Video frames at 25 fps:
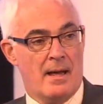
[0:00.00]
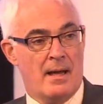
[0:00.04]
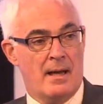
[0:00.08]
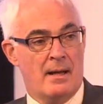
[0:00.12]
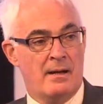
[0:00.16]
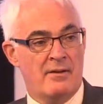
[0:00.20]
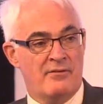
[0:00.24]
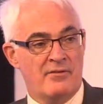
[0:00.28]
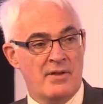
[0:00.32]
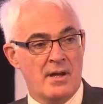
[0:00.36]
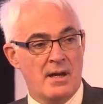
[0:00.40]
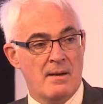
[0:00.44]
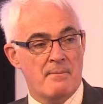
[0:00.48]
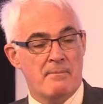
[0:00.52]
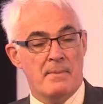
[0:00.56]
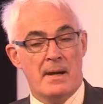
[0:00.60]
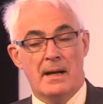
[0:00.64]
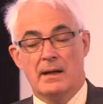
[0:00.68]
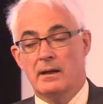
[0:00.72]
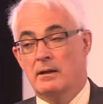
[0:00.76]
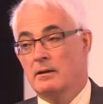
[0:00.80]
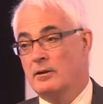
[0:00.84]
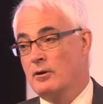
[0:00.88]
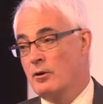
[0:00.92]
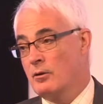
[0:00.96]
And if that
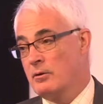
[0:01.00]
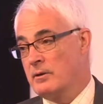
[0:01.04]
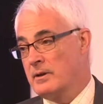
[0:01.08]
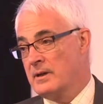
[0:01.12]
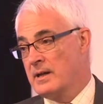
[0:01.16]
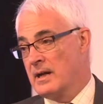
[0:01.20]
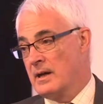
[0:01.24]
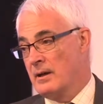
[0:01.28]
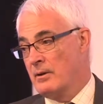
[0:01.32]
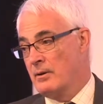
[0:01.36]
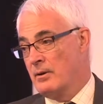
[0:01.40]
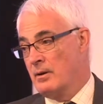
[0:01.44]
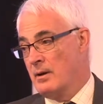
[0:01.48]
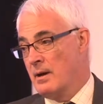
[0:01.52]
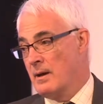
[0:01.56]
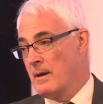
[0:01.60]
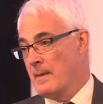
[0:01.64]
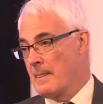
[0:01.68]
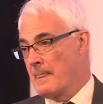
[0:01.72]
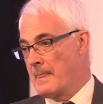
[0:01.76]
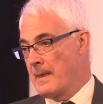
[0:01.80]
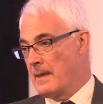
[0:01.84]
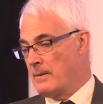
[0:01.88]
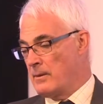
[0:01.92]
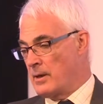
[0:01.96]
bank had gone down,
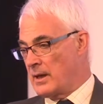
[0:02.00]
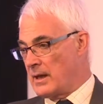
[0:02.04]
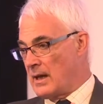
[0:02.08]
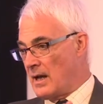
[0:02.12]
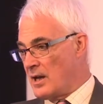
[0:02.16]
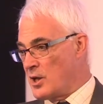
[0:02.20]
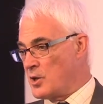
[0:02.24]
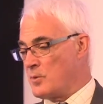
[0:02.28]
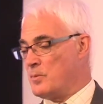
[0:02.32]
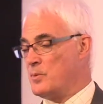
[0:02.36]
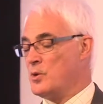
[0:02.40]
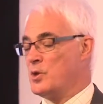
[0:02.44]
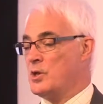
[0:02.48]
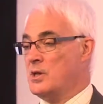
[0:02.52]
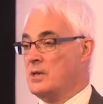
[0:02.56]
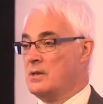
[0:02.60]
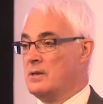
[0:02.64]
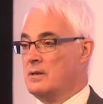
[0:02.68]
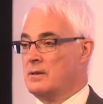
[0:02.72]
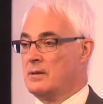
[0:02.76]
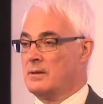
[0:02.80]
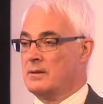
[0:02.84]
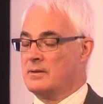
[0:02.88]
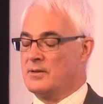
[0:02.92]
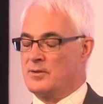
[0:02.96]
the cash
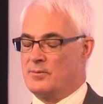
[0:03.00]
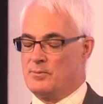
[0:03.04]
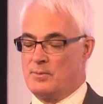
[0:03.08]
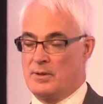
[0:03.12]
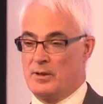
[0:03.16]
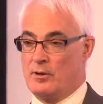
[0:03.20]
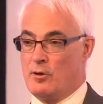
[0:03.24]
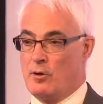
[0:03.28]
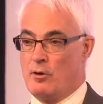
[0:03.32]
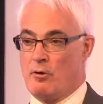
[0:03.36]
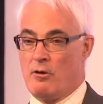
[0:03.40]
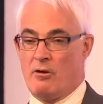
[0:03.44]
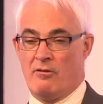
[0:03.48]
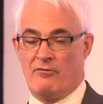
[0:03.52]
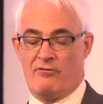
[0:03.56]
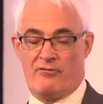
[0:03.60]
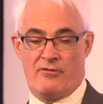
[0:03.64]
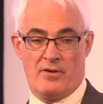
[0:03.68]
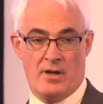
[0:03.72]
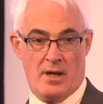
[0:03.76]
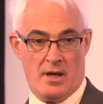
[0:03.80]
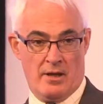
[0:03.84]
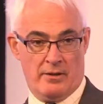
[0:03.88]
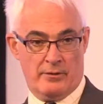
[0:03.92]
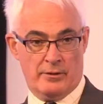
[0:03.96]
machines would have gone
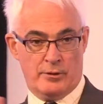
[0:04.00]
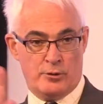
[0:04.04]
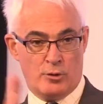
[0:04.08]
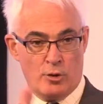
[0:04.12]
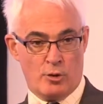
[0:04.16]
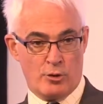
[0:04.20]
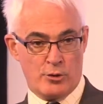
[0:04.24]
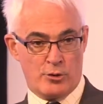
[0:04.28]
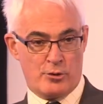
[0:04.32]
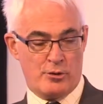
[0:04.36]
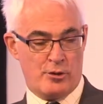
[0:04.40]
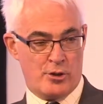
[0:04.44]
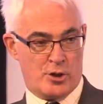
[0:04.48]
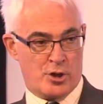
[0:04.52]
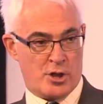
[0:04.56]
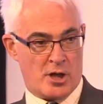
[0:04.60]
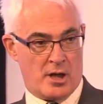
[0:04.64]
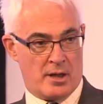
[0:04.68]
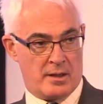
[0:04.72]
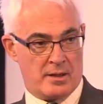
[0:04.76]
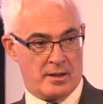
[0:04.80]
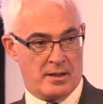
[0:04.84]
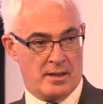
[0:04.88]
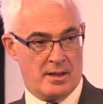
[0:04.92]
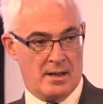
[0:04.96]
off, the doors would have
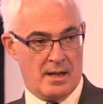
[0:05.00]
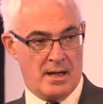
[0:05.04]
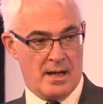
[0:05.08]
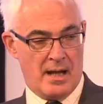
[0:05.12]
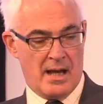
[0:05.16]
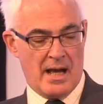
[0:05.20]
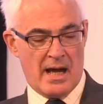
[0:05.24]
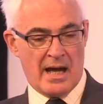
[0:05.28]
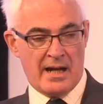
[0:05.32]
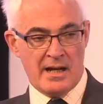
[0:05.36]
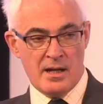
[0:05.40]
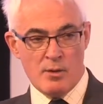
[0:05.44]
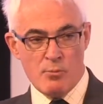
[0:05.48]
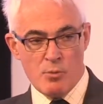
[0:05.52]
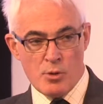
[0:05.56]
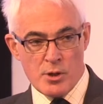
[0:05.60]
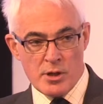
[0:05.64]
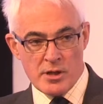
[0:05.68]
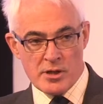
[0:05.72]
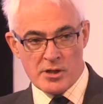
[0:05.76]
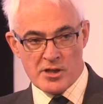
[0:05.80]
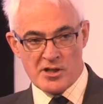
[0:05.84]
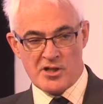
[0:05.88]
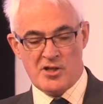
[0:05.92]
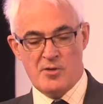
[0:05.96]
shut, and it
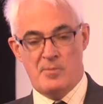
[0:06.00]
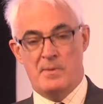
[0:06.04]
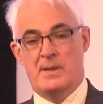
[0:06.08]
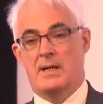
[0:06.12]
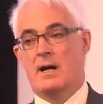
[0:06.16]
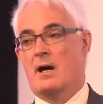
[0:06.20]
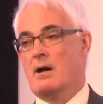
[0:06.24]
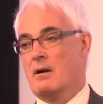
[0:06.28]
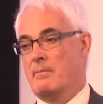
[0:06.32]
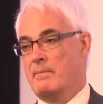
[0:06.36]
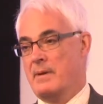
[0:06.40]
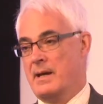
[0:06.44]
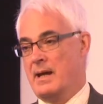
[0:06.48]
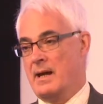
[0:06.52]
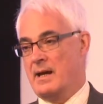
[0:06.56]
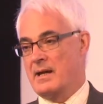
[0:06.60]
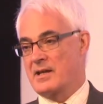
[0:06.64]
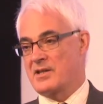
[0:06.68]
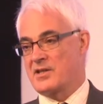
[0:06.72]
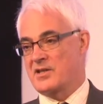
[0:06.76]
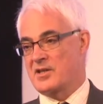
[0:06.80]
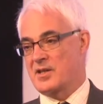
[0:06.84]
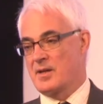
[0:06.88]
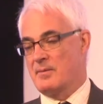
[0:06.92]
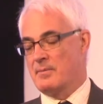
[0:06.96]
wouldn't just have been
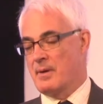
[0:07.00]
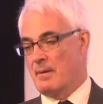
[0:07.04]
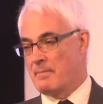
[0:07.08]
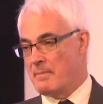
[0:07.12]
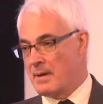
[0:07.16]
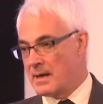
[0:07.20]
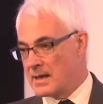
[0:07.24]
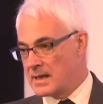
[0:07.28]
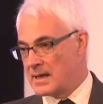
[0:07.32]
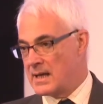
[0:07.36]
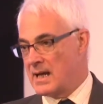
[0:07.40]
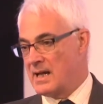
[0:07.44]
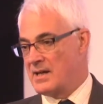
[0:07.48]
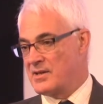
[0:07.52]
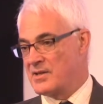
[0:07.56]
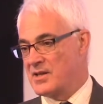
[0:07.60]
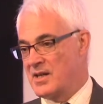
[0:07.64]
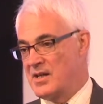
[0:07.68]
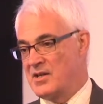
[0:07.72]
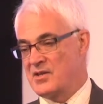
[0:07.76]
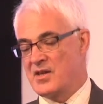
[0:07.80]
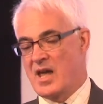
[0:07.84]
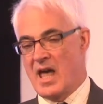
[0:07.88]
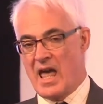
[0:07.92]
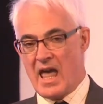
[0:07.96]
RBS, but my guess
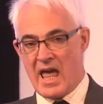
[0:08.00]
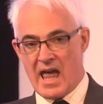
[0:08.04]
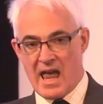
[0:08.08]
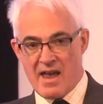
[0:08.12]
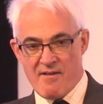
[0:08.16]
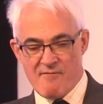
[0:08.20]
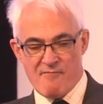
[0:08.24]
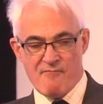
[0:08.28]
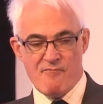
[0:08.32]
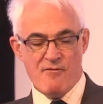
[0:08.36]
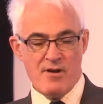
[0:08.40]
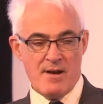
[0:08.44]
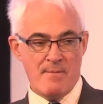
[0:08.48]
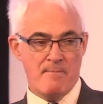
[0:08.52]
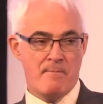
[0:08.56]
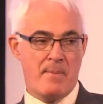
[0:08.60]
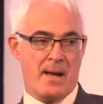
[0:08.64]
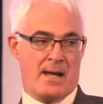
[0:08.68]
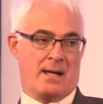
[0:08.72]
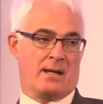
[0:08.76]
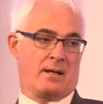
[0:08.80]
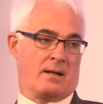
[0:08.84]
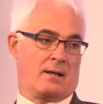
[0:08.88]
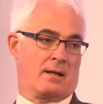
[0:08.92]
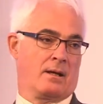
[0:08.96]
is every
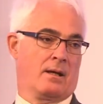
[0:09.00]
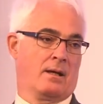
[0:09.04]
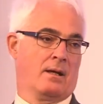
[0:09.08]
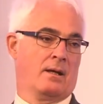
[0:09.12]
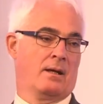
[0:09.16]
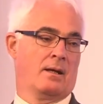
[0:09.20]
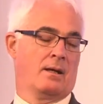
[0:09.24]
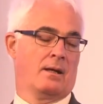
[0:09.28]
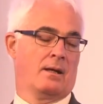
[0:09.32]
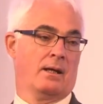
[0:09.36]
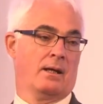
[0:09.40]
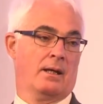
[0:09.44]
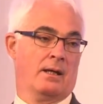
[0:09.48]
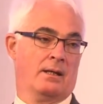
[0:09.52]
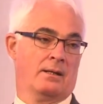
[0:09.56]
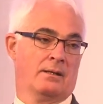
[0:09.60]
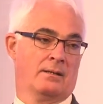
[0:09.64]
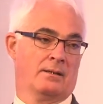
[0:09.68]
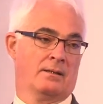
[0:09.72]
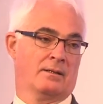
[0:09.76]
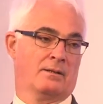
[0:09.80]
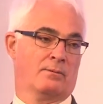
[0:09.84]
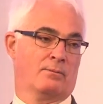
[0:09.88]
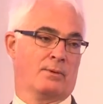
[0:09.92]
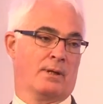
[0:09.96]
bank
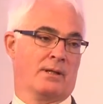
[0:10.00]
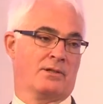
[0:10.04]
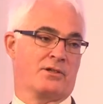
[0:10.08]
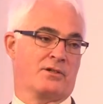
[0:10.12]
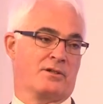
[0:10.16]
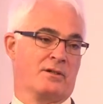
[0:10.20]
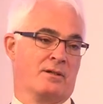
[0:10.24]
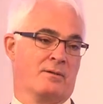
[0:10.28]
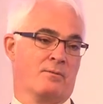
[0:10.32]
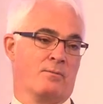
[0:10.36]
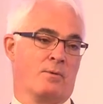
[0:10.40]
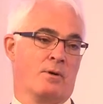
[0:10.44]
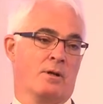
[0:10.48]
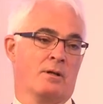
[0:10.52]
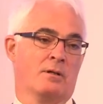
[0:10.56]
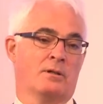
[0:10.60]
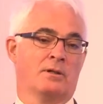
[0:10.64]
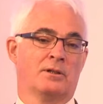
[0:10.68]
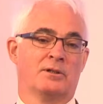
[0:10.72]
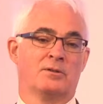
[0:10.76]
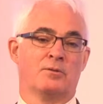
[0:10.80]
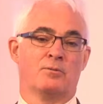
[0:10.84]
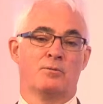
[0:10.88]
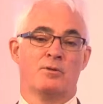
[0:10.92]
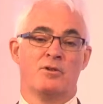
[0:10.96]
in the Western
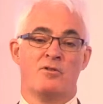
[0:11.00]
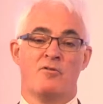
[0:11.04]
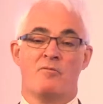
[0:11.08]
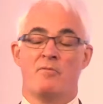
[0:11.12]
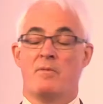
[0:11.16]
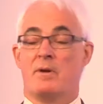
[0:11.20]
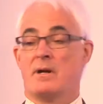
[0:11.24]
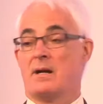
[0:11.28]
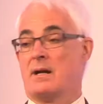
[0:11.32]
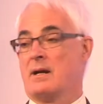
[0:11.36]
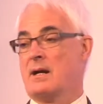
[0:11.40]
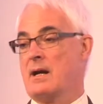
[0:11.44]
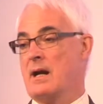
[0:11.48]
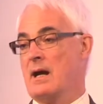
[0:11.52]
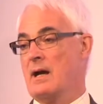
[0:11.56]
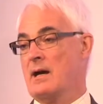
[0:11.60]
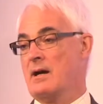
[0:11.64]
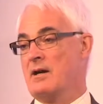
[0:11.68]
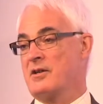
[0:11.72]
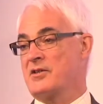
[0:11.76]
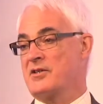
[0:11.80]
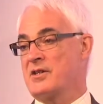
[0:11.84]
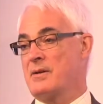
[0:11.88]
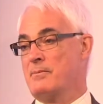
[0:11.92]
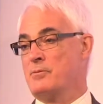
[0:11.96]
world would have been
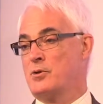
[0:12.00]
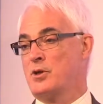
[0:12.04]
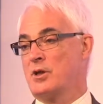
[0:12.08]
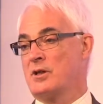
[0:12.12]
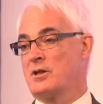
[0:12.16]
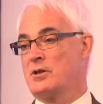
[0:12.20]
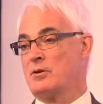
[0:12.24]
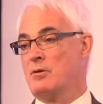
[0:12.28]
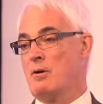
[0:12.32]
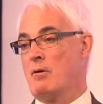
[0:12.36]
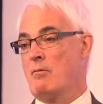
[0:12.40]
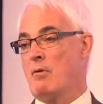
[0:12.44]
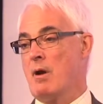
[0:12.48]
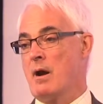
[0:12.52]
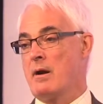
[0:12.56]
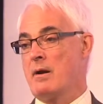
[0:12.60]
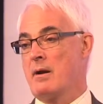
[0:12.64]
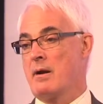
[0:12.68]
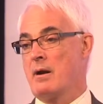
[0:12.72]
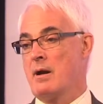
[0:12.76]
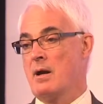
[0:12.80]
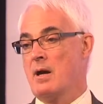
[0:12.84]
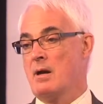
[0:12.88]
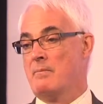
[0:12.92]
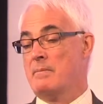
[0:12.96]
subject to a
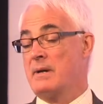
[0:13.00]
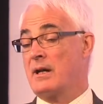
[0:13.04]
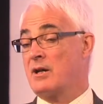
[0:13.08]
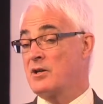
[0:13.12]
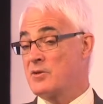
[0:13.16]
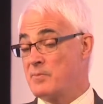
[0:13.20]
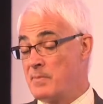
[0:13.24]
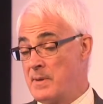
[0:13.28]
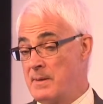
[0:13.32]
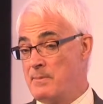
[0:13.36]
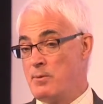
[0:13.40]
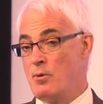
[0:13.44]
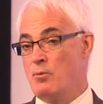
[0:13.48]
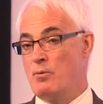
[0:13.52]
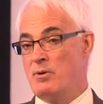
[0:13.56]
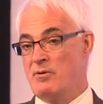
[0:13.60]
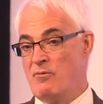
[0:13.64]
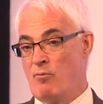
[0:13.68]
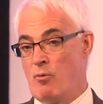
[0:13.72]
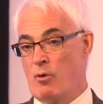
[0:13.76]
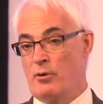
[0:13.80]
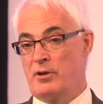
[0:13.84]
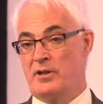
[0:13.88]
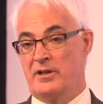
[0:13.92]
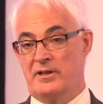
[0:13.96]
run, because people would
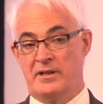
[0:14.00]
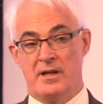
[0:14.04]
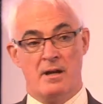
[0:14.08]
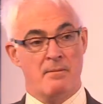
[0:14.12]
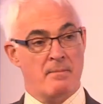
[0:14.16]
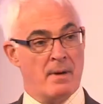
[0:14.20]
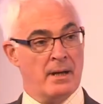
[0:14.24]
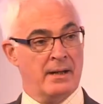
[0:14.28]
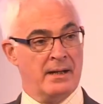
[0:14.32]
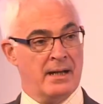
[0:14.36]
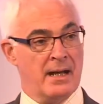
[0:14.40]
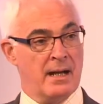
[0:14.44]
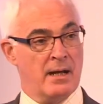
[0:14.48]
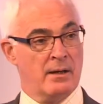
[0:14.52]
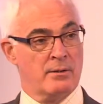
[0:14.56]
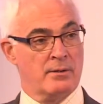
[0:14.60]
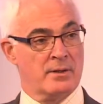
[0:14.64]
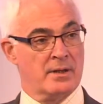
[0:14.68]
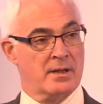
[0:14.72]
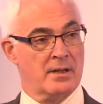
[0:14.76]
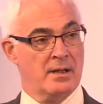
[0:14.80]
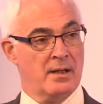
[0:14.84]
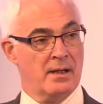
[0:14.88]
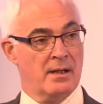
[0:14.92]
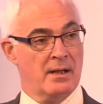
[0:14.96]
have wanted their money
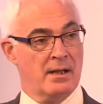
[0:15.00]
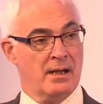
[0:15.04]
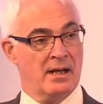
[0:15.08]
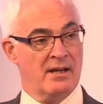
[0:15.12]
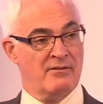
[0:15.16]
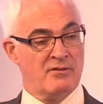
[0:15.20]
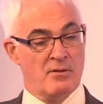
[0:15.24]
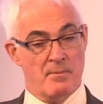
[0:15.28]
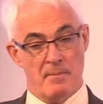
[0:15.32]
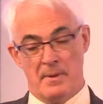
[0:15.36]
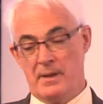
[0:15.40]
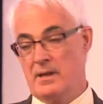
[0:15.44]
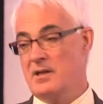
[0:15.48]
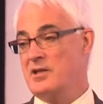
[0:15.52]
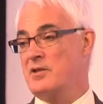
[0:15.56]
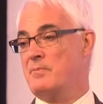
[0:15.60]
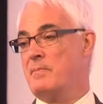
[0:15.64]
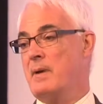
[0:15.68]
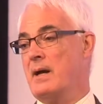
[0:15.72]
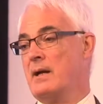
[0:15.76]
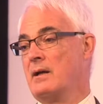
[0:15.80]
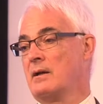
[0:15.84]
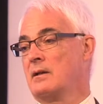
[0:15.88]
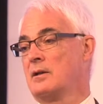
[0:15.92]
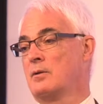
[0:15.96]
out. If the biggest
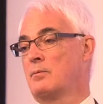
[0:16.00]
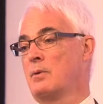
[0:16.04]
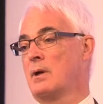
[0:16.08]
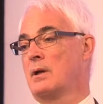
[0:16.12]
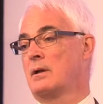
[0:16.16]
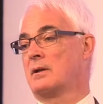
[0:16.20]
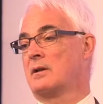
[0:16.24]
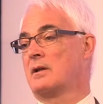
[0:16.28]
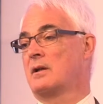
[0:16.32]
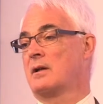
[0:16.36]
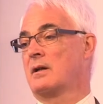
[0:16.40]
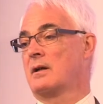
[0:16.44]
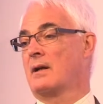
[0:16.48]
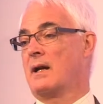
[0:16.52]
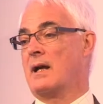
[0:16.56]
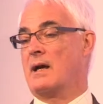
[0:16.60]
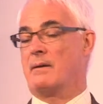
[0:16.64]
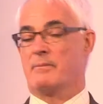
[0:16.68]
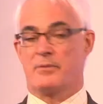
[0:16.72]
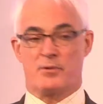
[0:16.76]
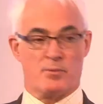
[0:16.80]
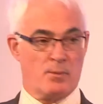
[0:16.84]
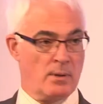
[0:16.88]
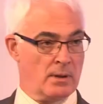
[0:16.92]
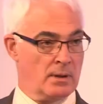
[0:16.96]
bank in the world can
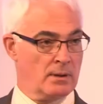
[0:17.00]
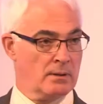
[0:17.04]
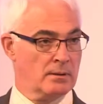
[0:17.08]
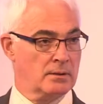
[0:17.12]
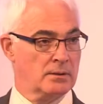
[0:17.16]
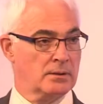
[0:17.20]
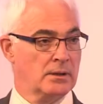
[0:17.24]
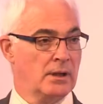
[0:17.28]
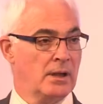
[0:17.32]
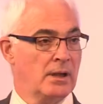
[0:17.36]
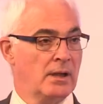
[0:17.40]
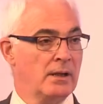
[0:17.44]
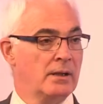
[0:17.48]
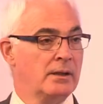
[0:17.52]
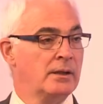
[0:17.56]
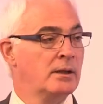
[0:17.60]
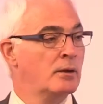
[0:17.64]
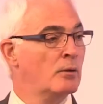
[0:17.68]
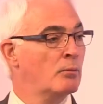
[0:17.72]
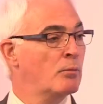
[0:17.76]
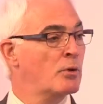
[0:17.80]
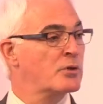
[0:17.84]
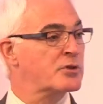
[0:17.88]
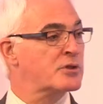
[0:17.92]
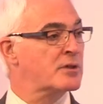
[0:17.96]
collapse, well, you
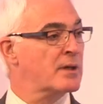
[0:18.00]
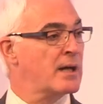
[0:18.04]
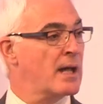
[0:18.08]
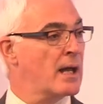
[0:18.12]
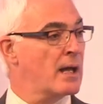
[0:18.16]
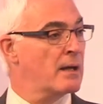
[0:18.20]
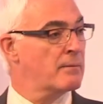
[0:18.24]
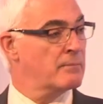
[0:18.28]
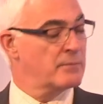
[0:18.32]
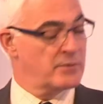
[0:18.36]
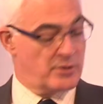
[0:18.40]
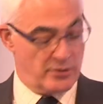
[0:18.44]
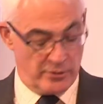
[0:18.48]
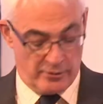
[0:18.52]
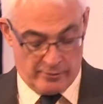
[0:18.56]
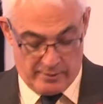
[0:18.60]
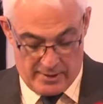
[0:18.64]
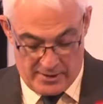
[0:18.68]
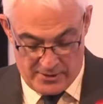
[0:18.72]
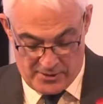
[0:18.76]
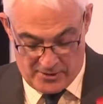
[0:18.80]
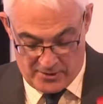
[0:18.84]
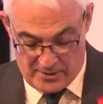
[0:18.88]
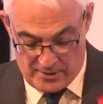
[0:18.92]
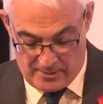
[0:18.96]
know, what's going to happen to the
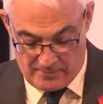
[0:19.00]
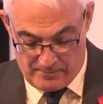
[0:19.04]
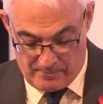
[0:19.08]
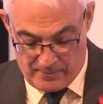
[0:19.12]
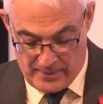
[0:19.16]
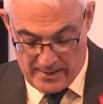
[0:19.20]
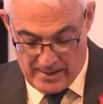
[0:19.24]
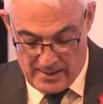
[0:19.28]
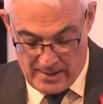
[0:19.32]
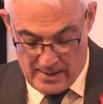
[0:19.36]
rest of them?